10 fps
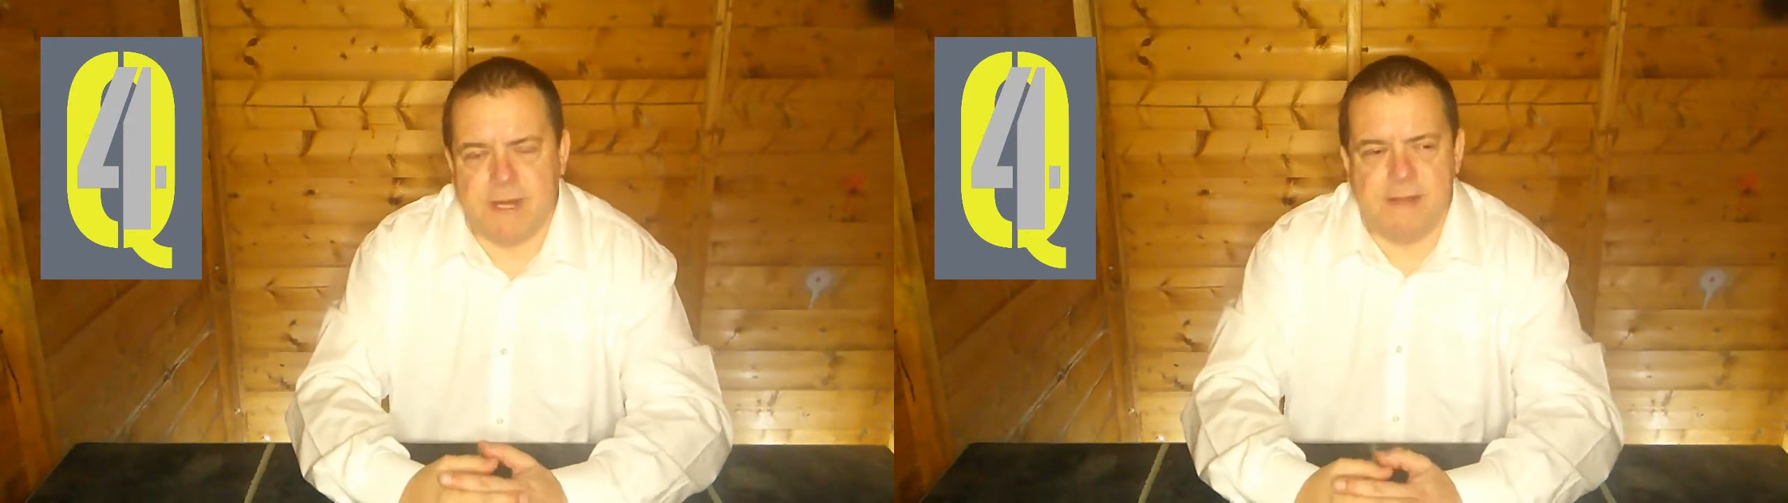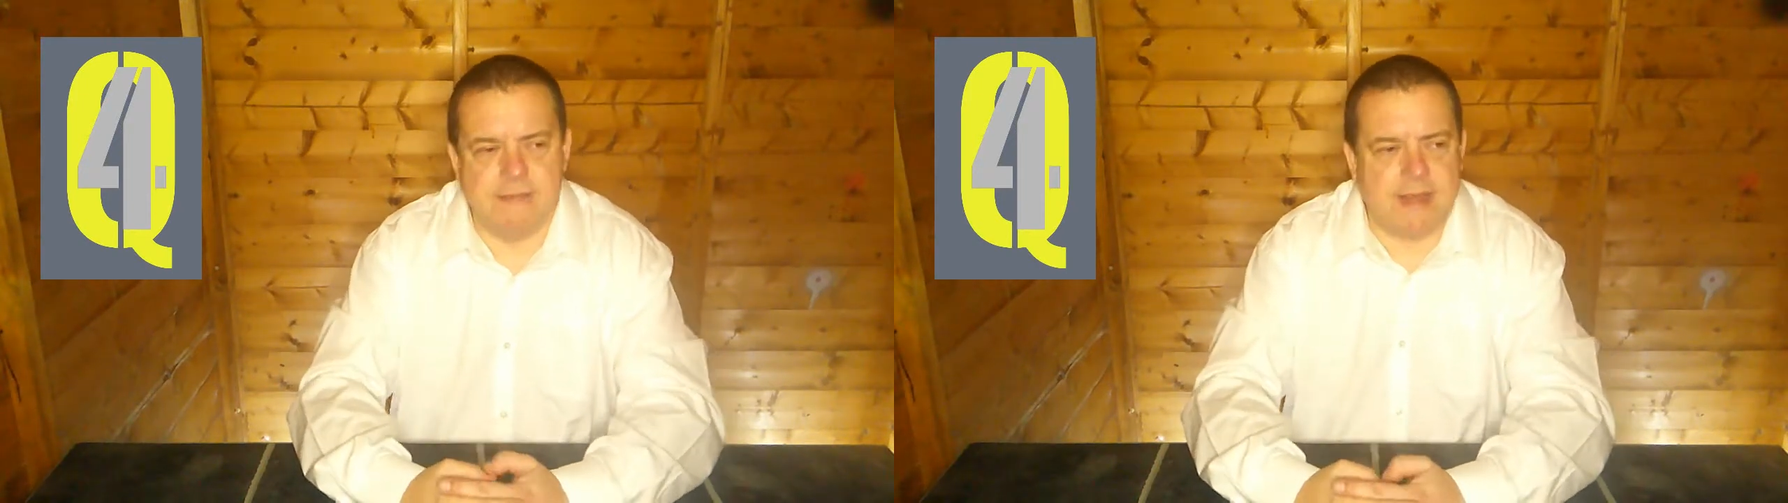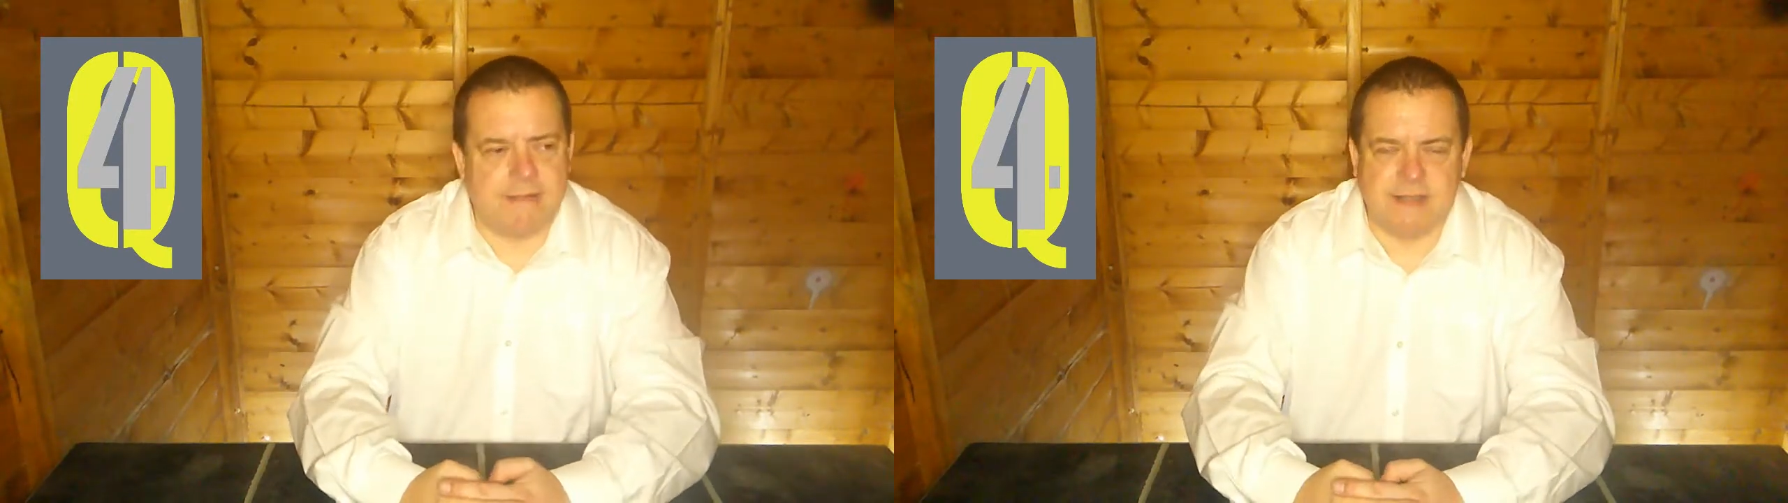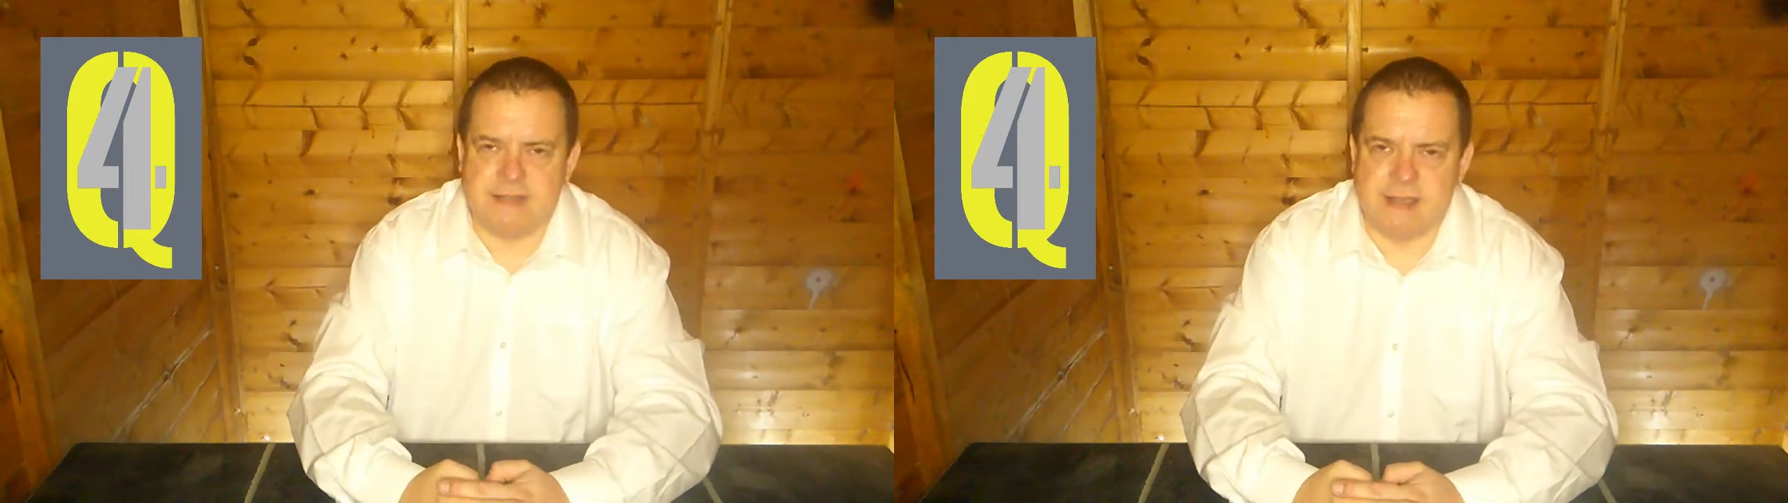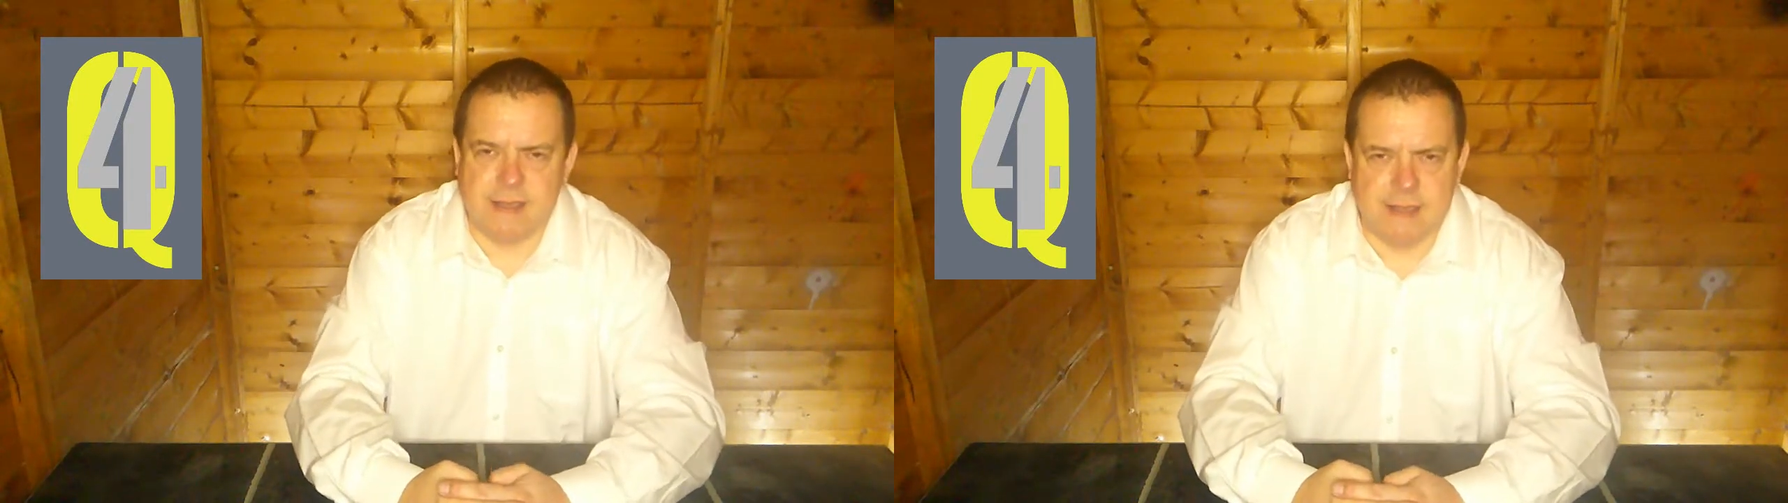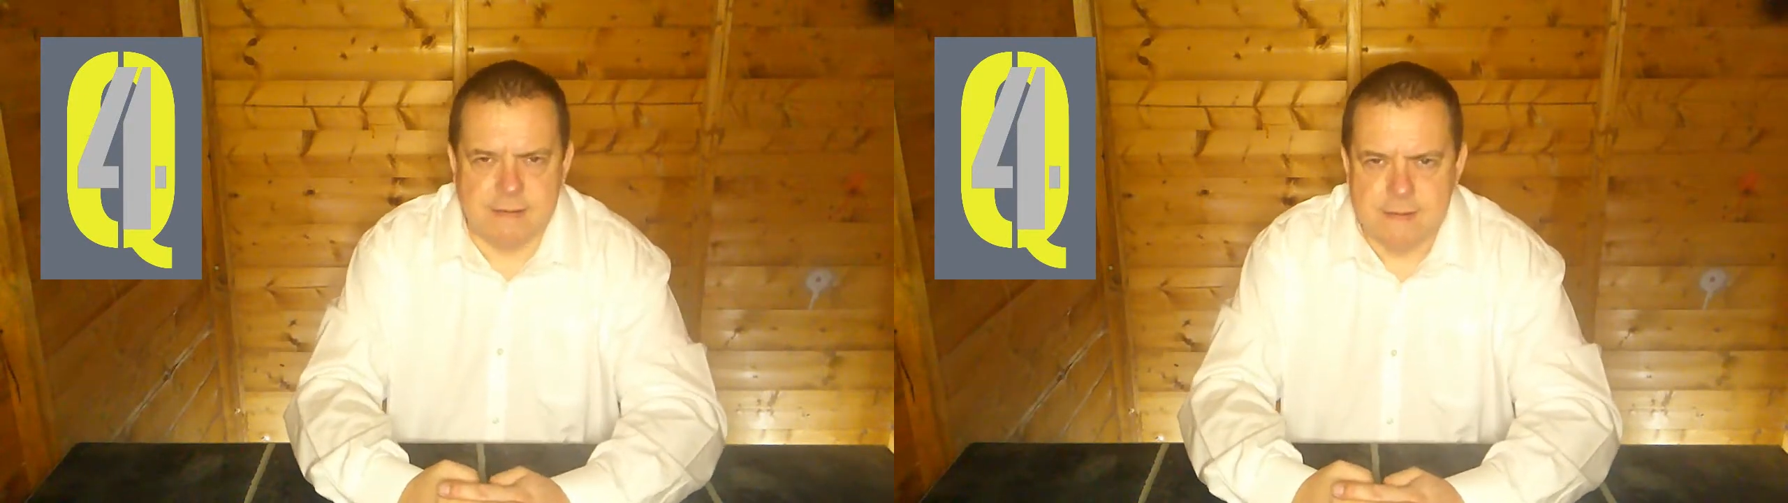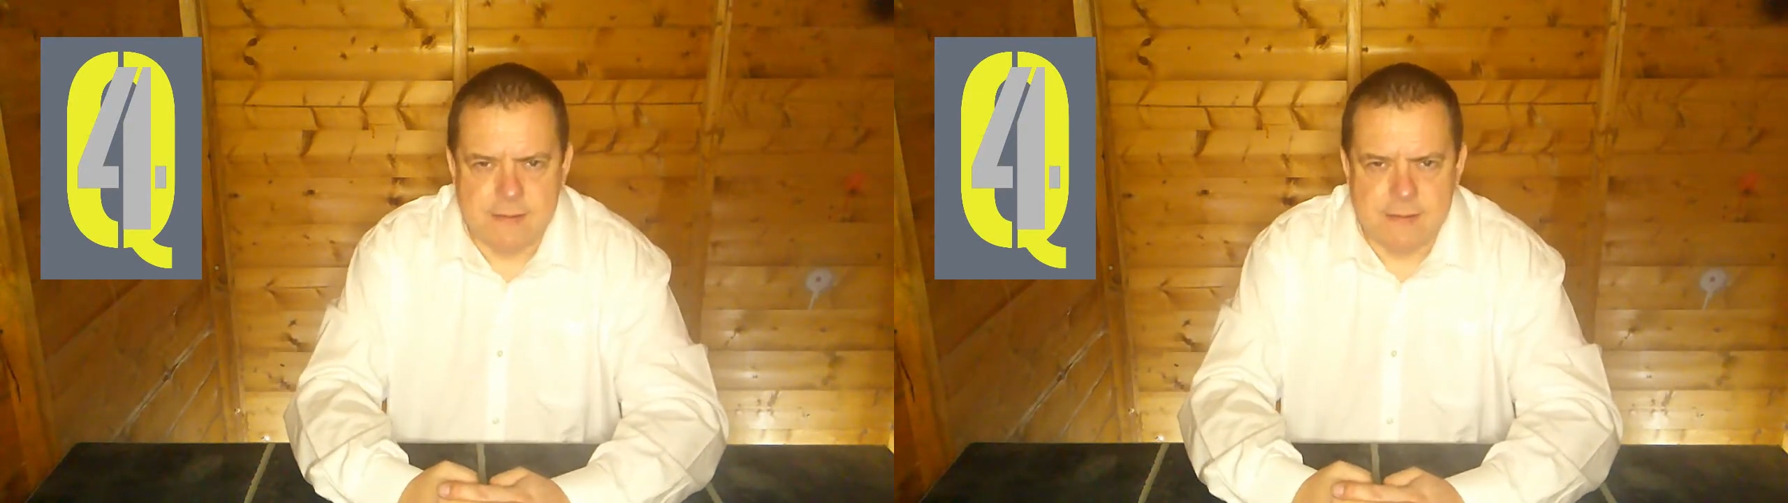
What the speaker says: in there he's thinking,